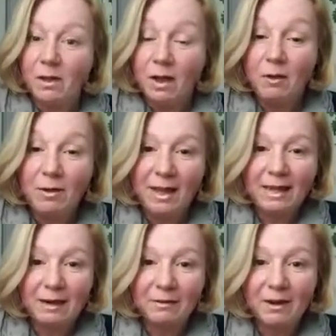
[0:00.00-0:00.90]
Oh, hi
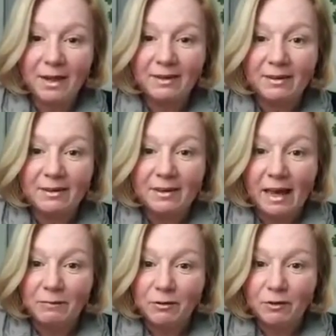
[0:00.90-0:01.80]
Caroline.
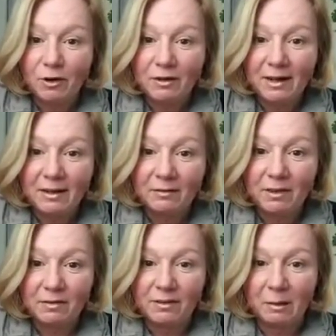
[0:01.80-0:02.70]
Have you sewn any of the
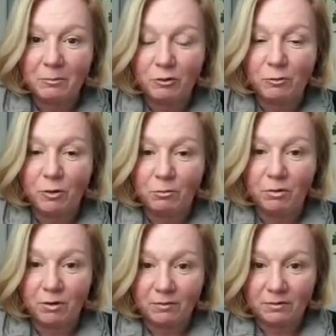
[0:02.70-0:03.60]
other temperature quilt
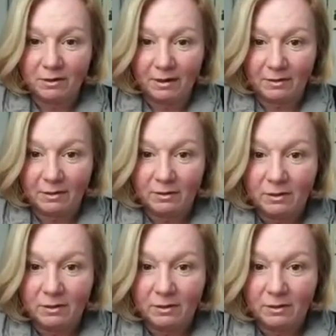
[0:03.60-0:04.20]
blocks together?